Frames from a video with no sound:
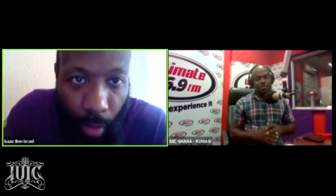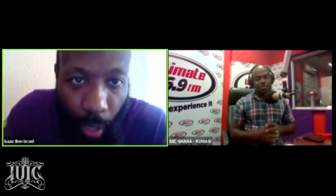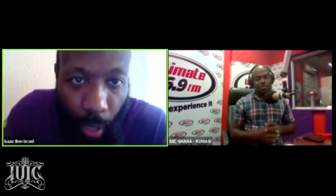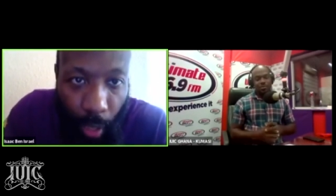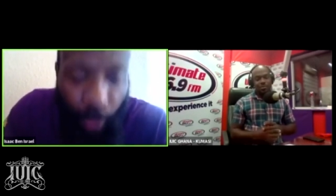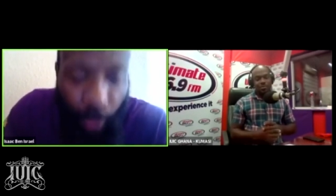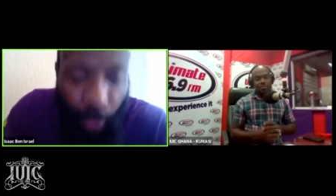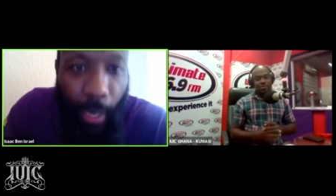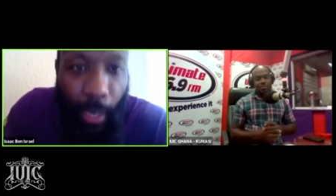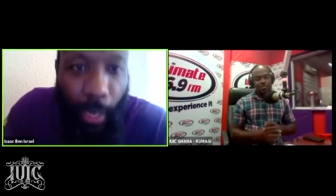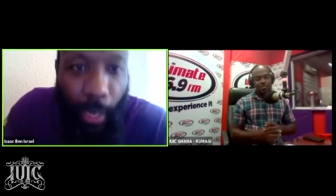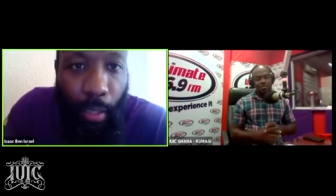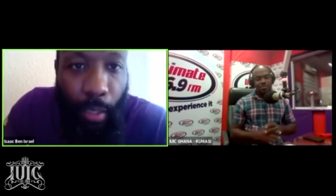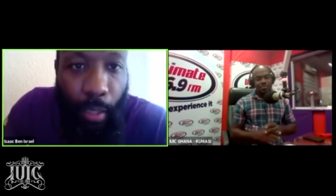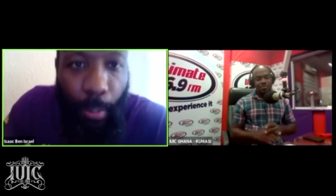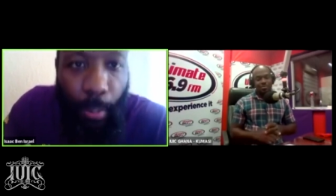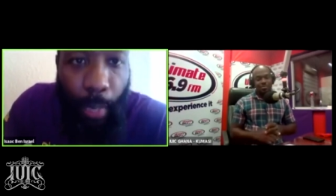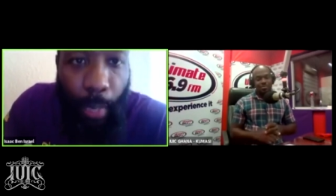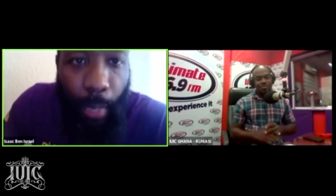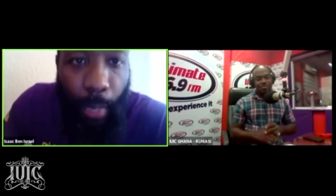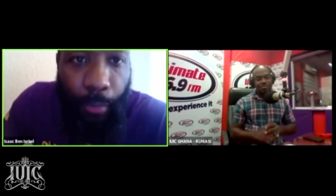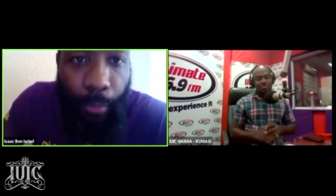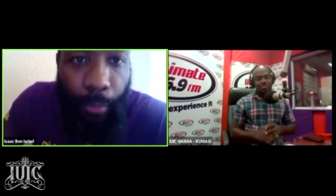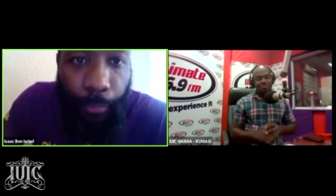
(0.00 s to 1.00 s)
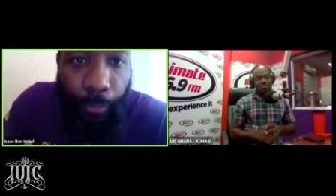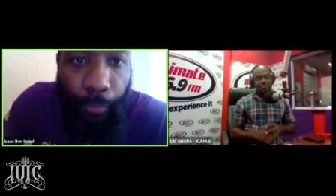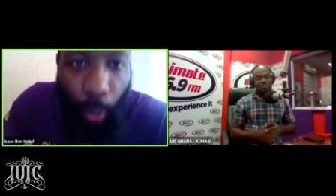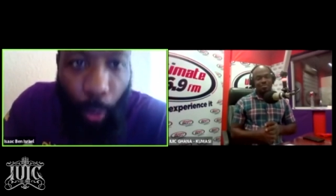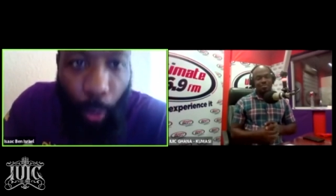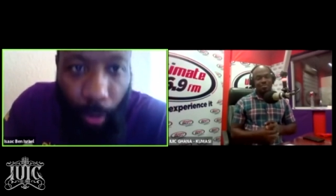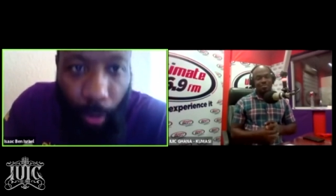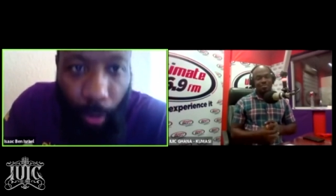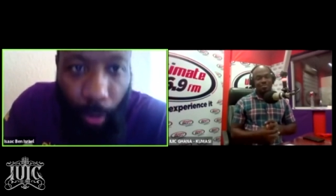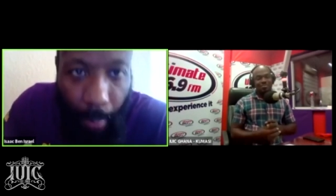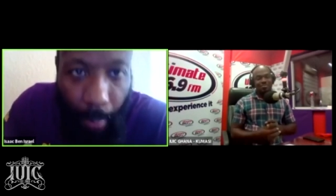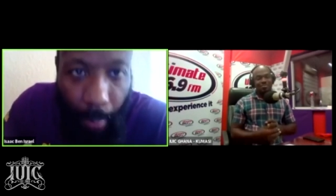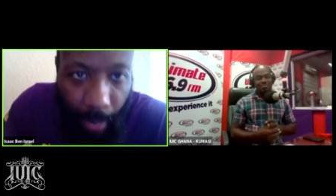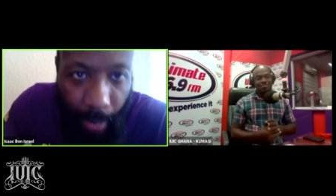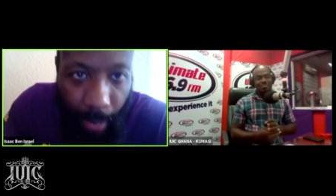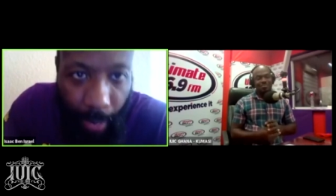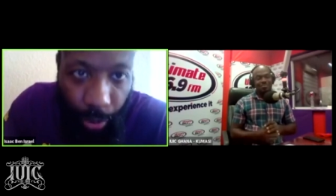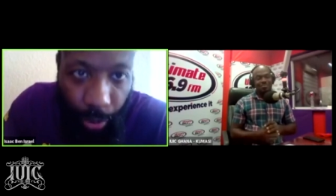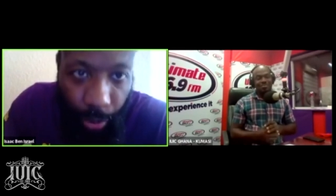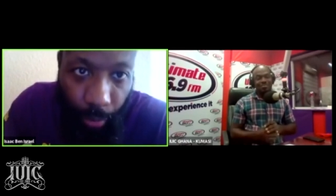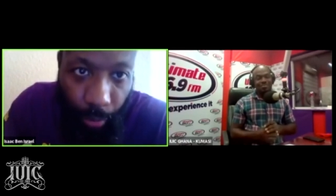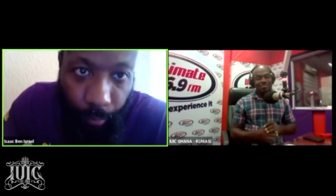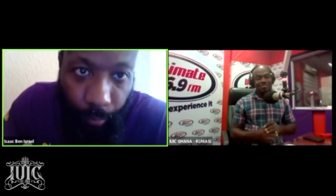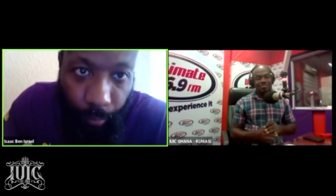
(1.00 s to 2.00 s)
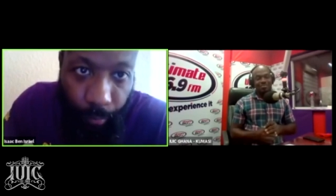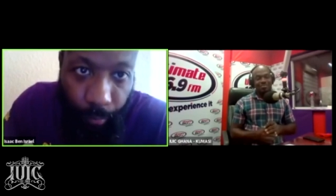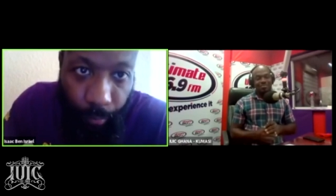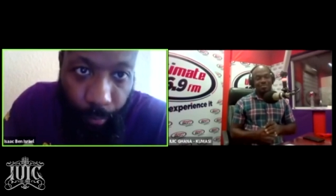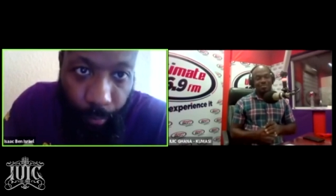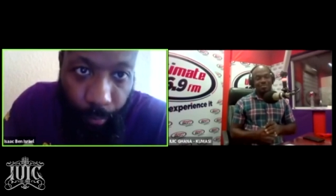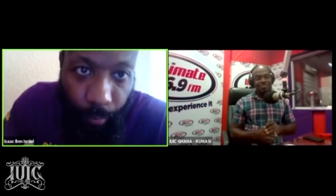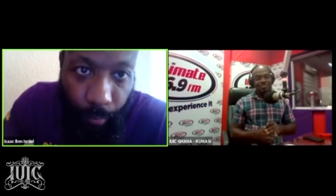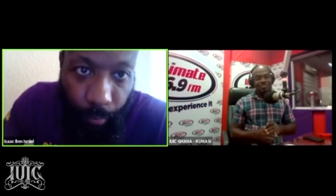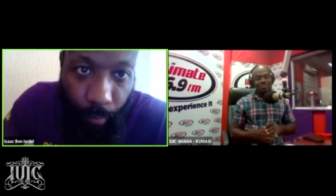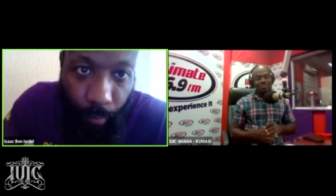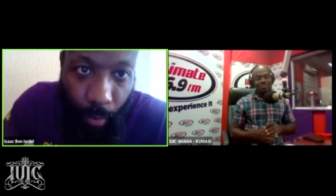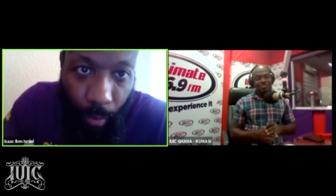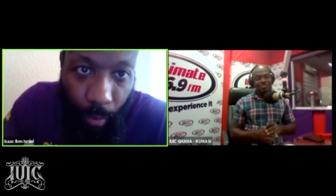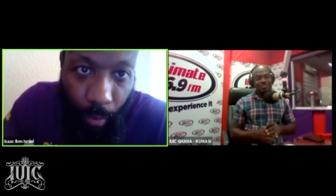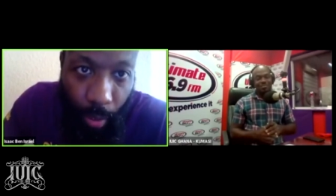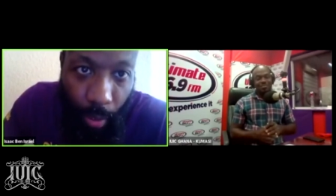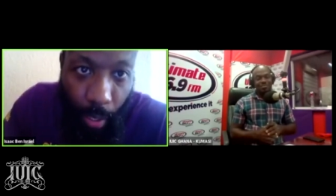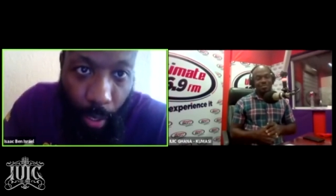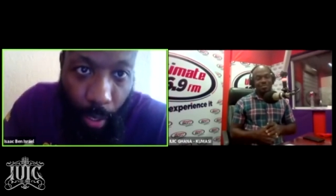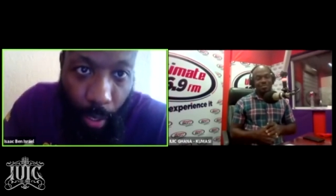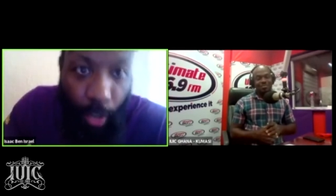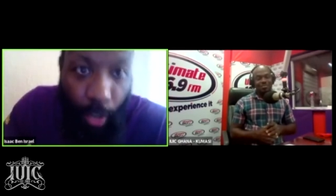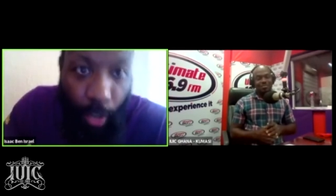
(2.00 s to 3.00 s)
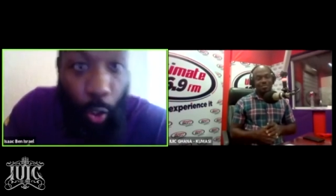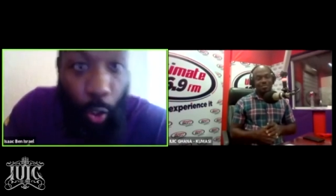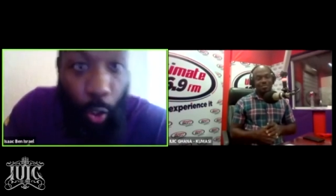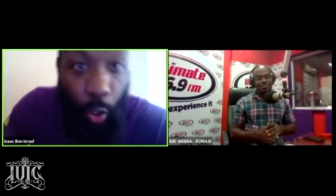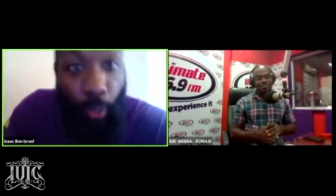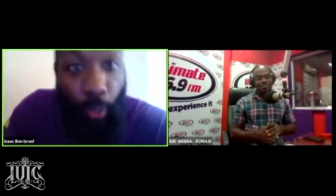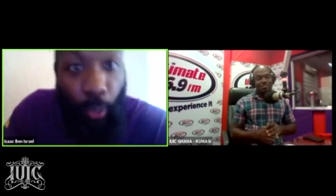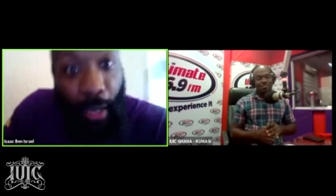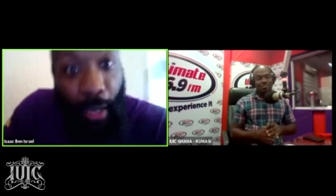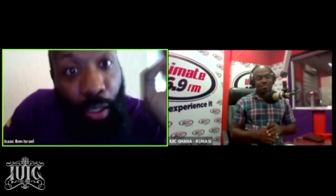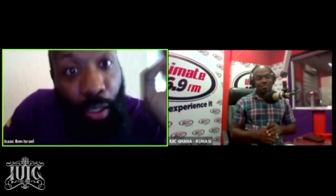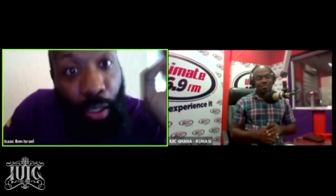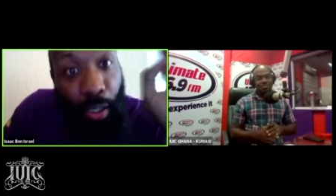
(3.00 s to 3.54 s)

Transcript: You're not going to be able to afford the mansion. So that's a